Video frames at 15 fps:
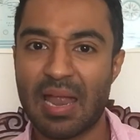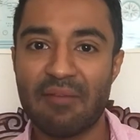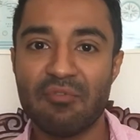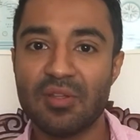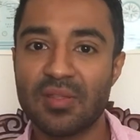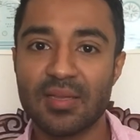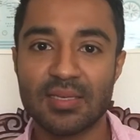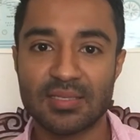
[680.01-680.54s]

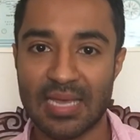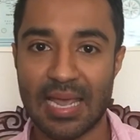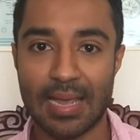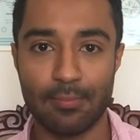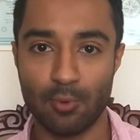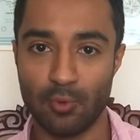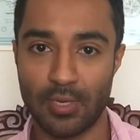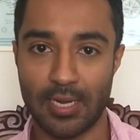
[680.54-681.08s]
Everything is
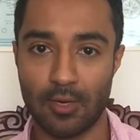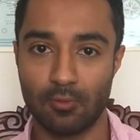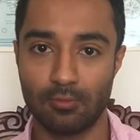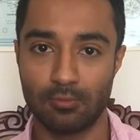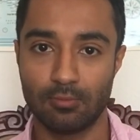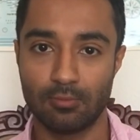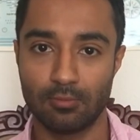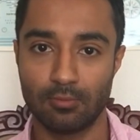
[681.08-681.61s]
taboo now,
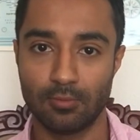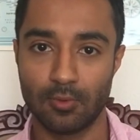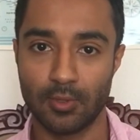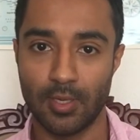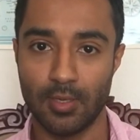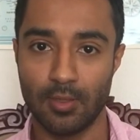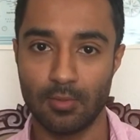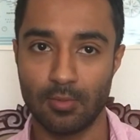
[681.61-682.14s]

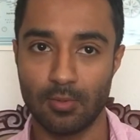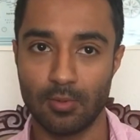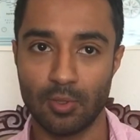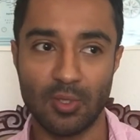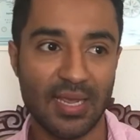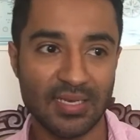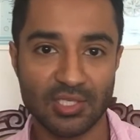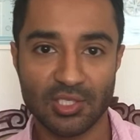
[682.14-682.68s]
okay? You
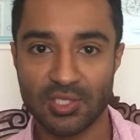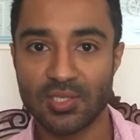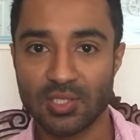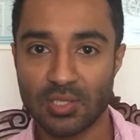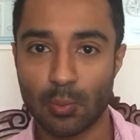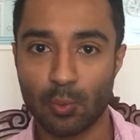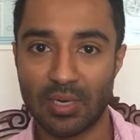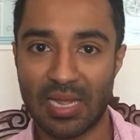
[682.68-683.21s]
can't sit
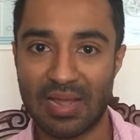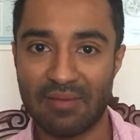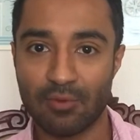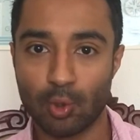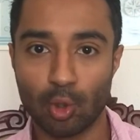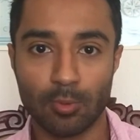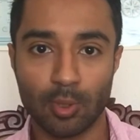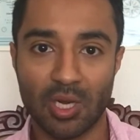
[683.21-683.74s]
somewhere and have a
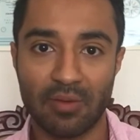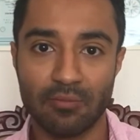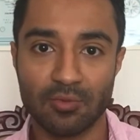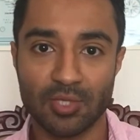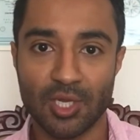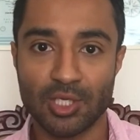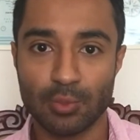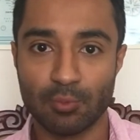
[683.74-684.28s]
normal
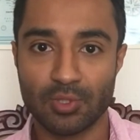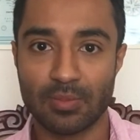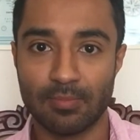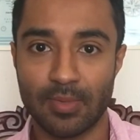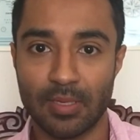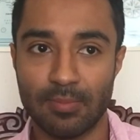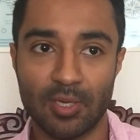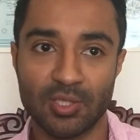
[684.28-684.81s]
conversation with
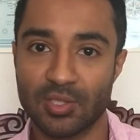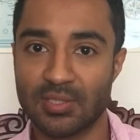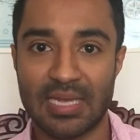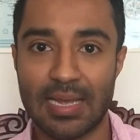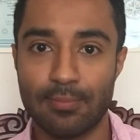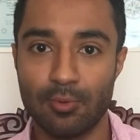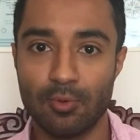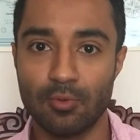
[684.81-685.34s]
somebody because it's
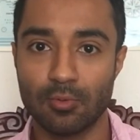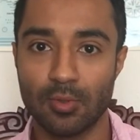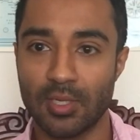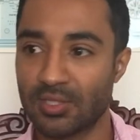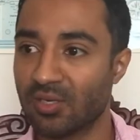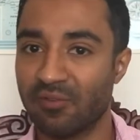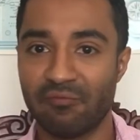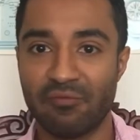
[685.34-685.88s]
taboo. It's
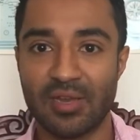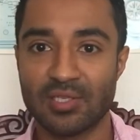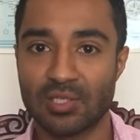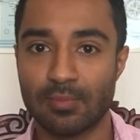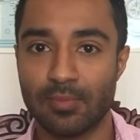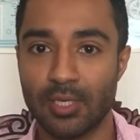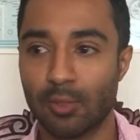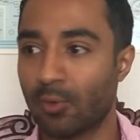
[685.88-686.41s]
going to offend
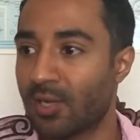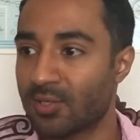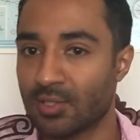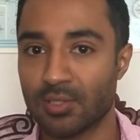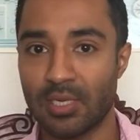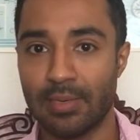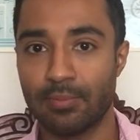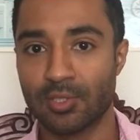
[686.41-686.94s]
somebody across the
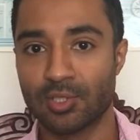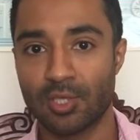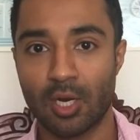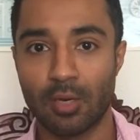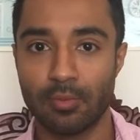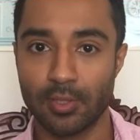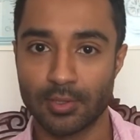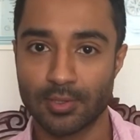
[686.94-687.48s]
table in
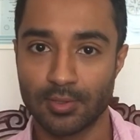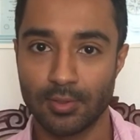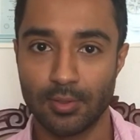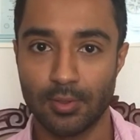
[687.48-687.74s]
Starbucks.